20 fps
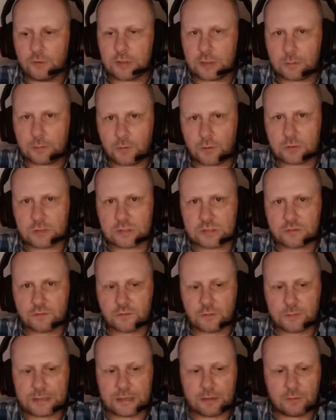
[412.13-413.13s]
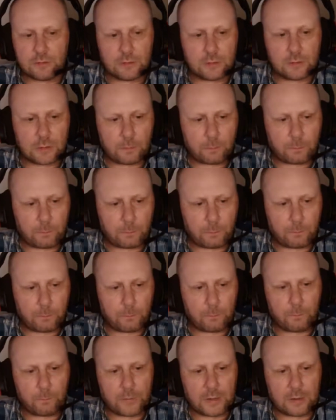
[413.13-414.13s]
positive about
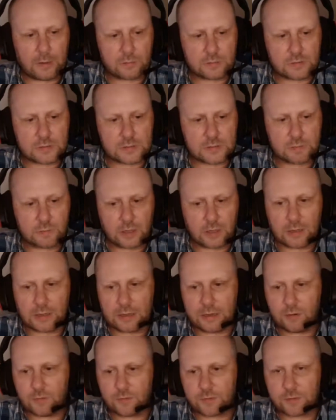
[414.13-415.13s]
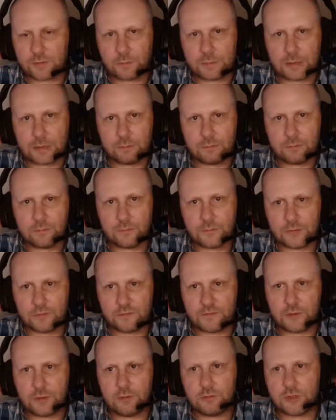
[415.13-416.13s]
my health, about
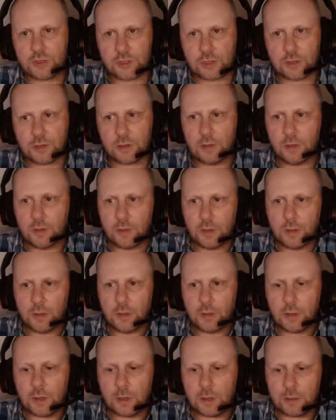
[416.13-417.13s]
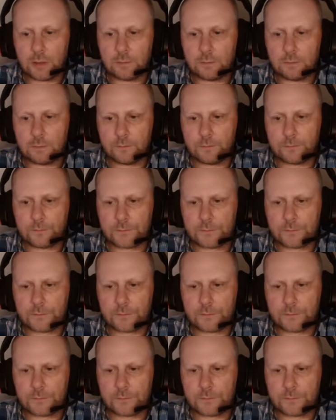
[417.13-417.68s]
the future, and